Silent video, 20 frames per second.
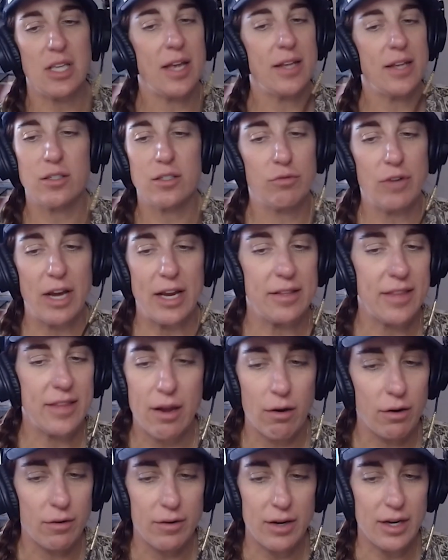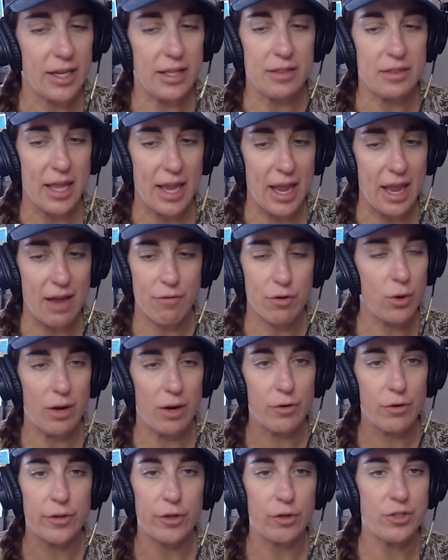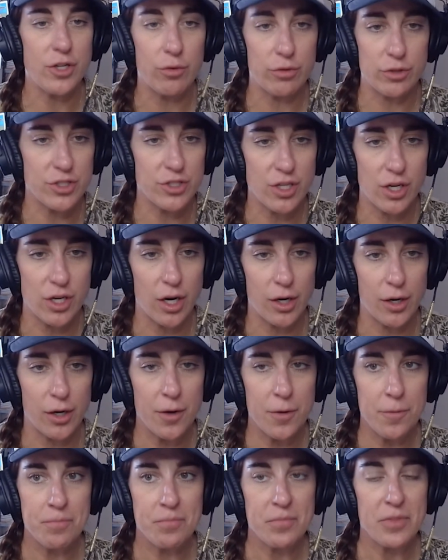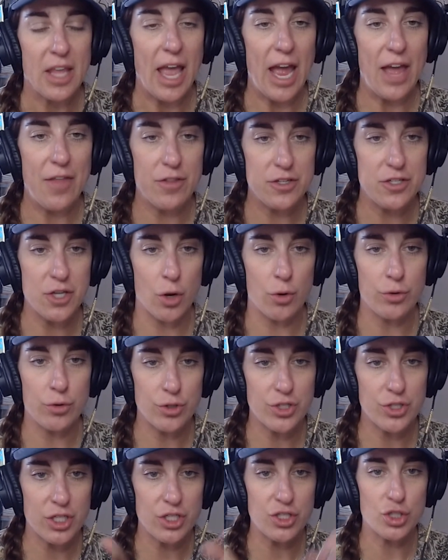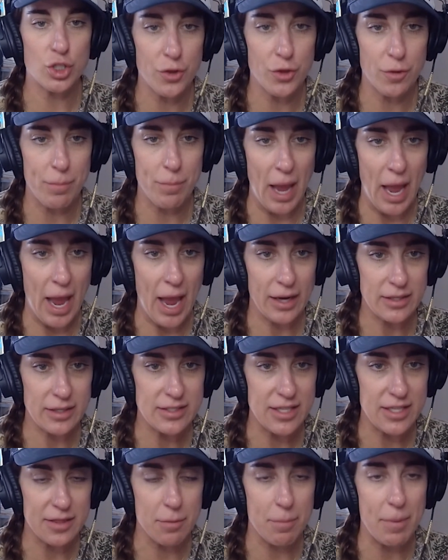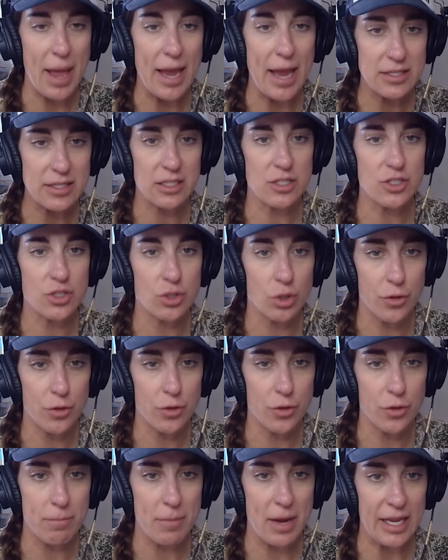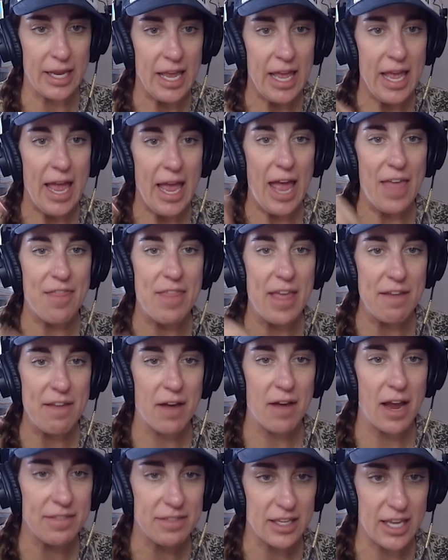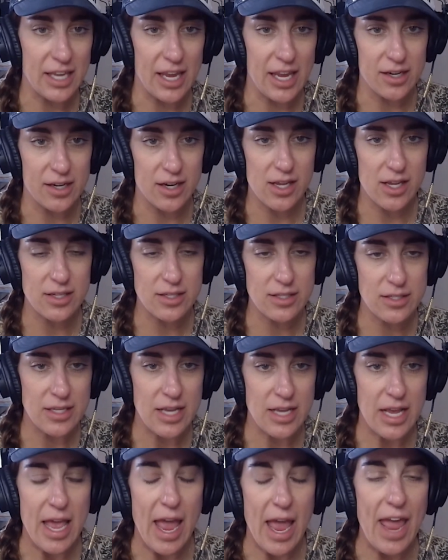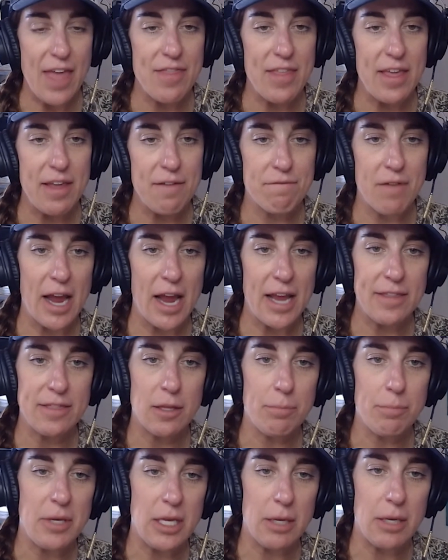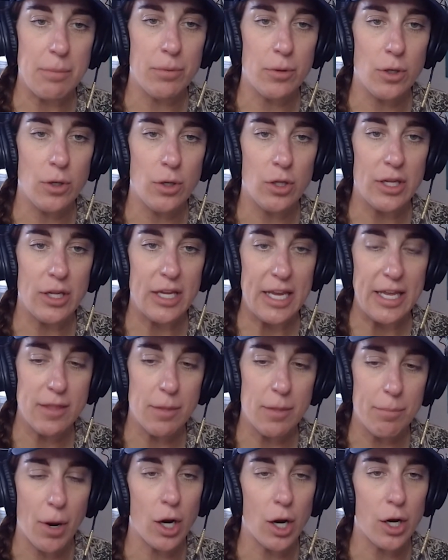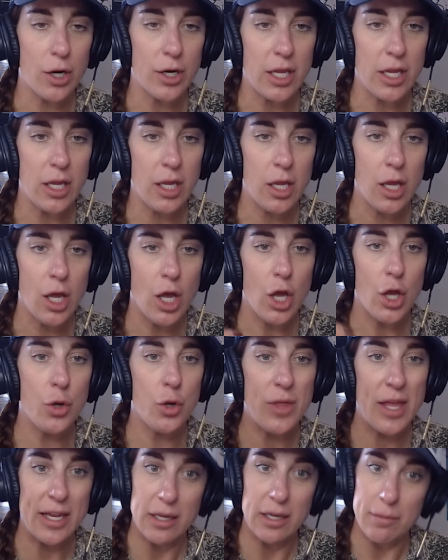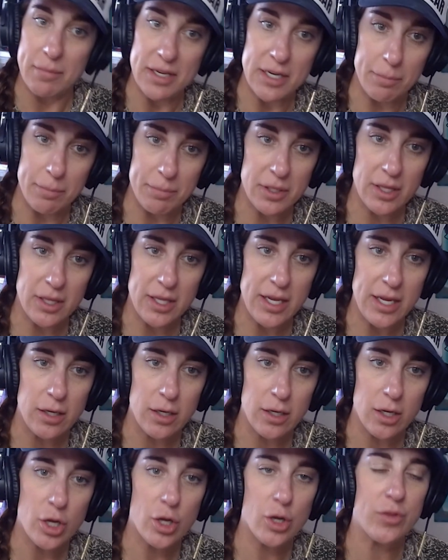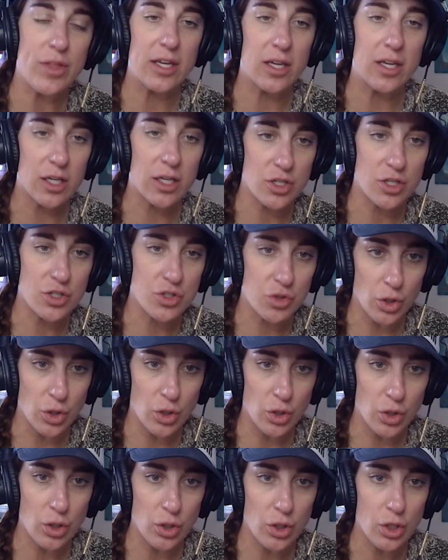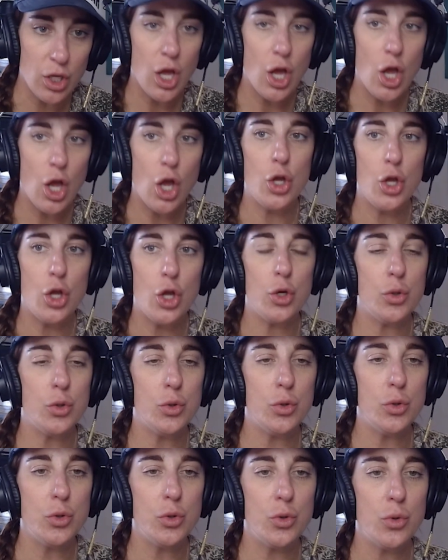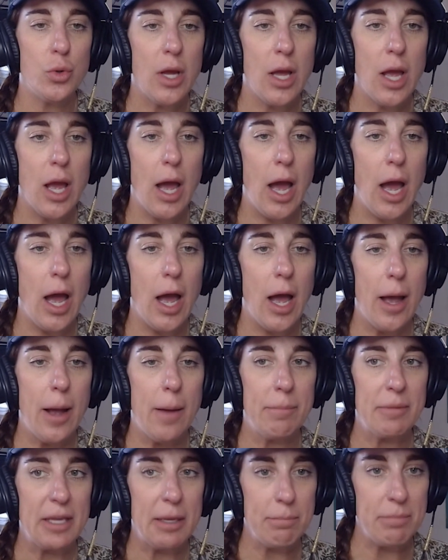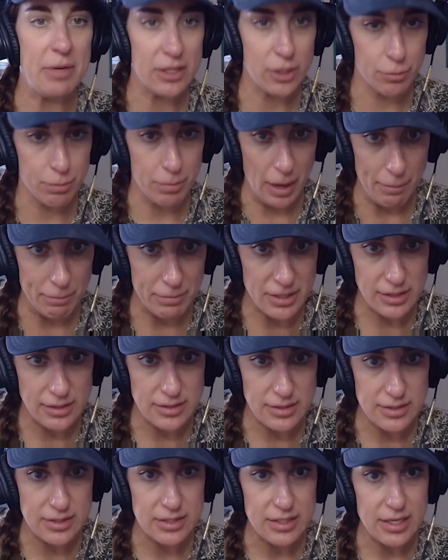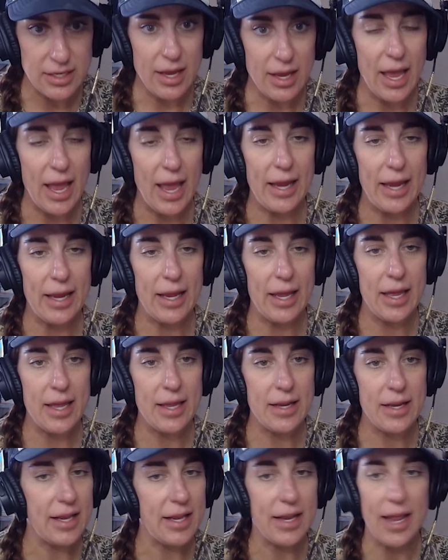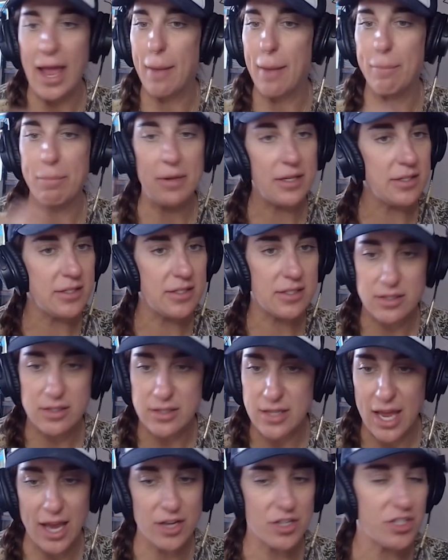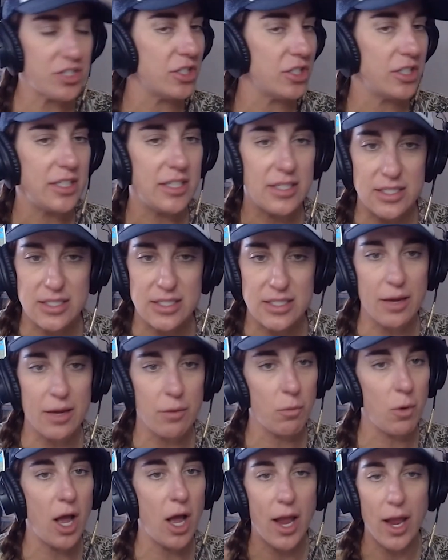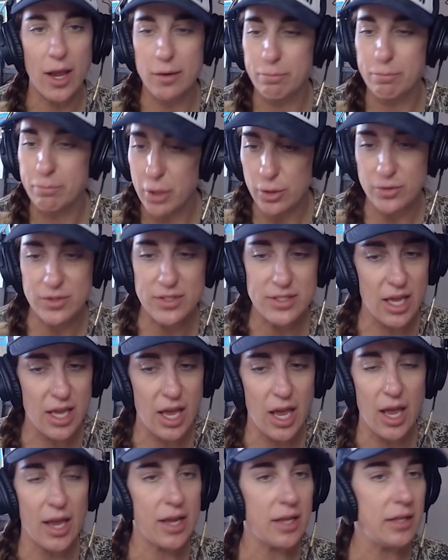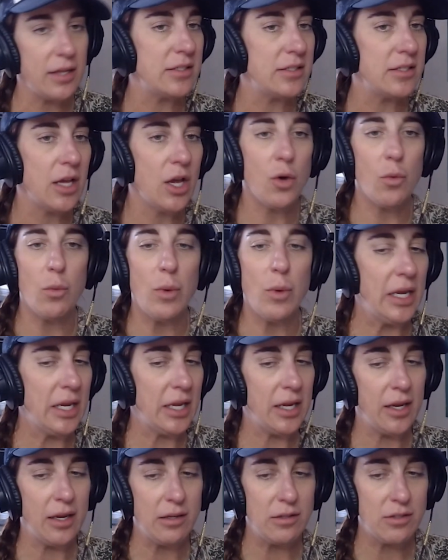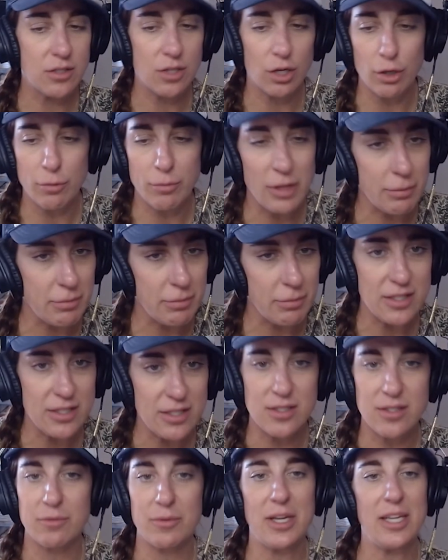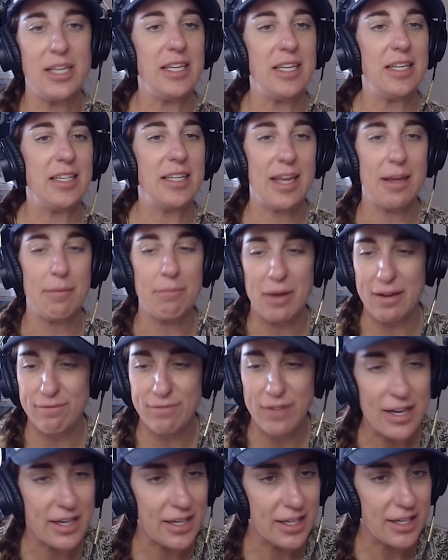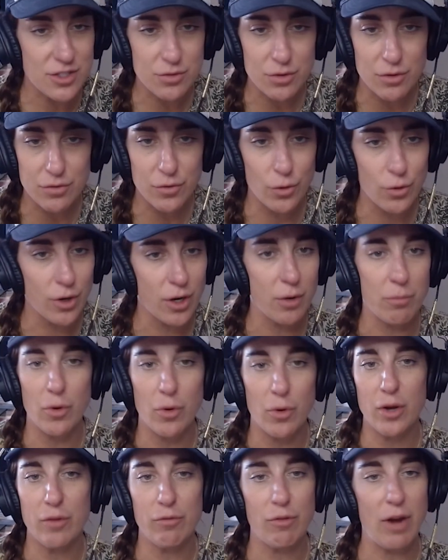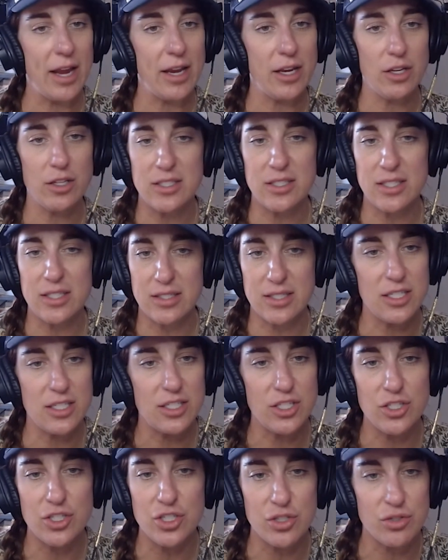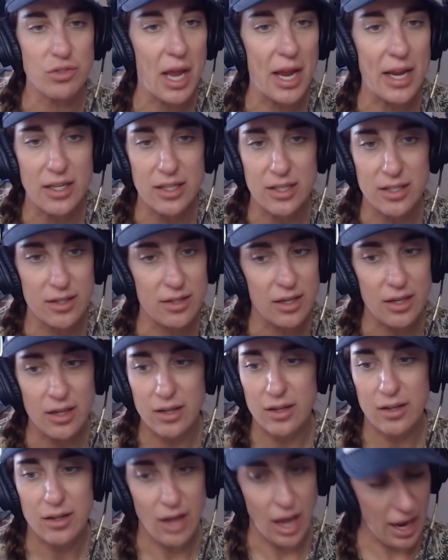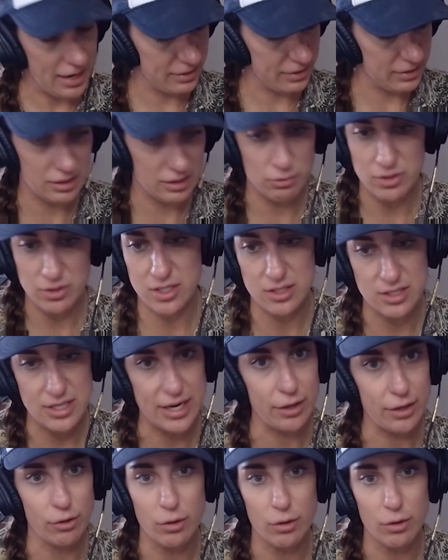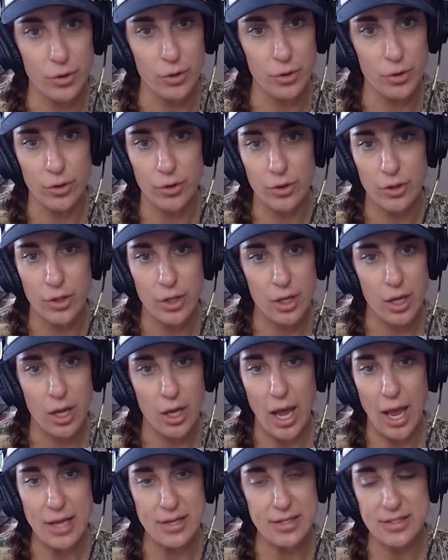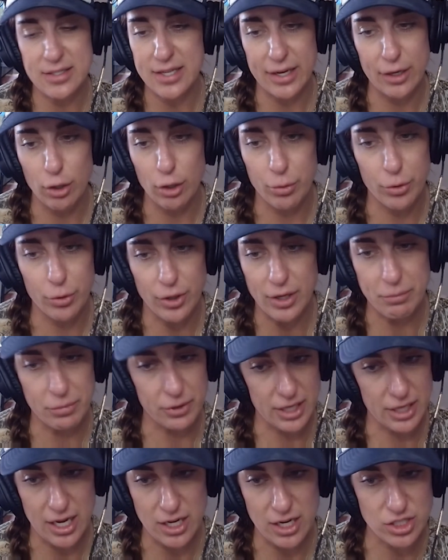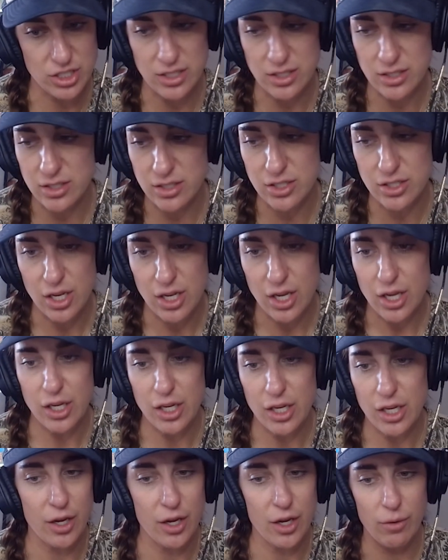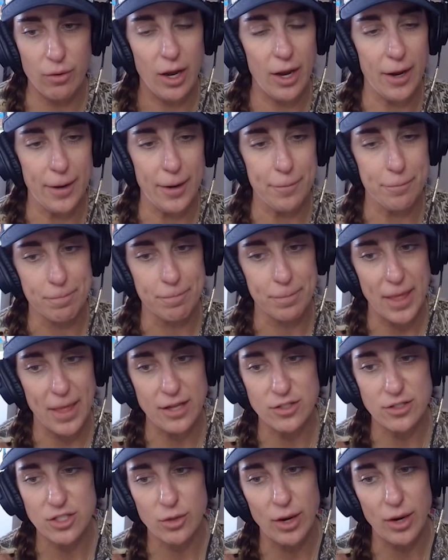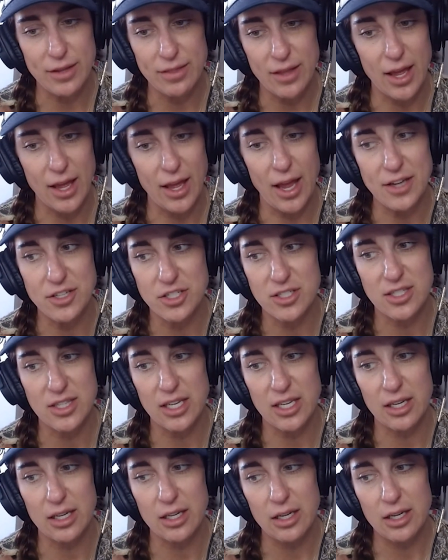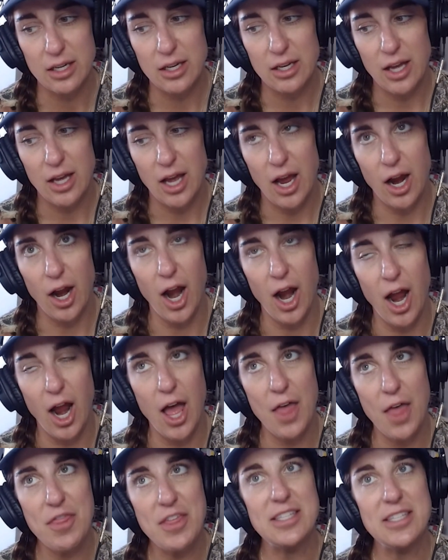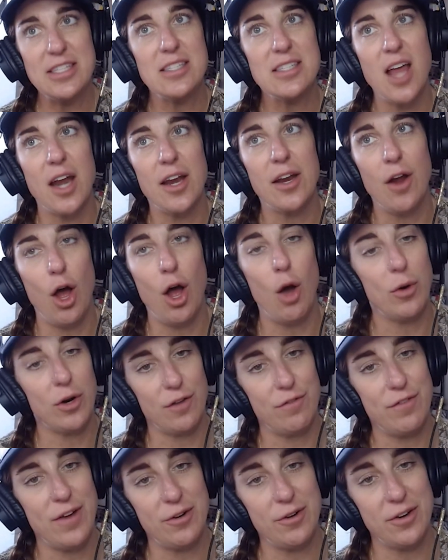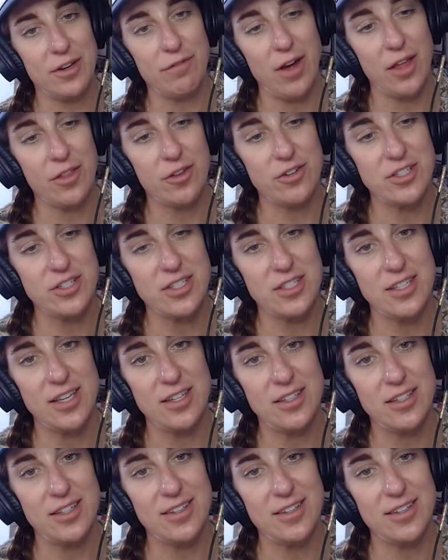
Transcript: are right. They have whoever their donors are, and the donors control the PACs, and the PACs control the money, and they find the candidates, and they find the people in the party who they can manipulate, who they can control, who can be their puppets. And it happens nationally, statewide, both sides. We need term limits. We need campaign finance reform, right? Citizens United, I think, had terrible implications, and so I just think this is not at all what our founding fathers intended.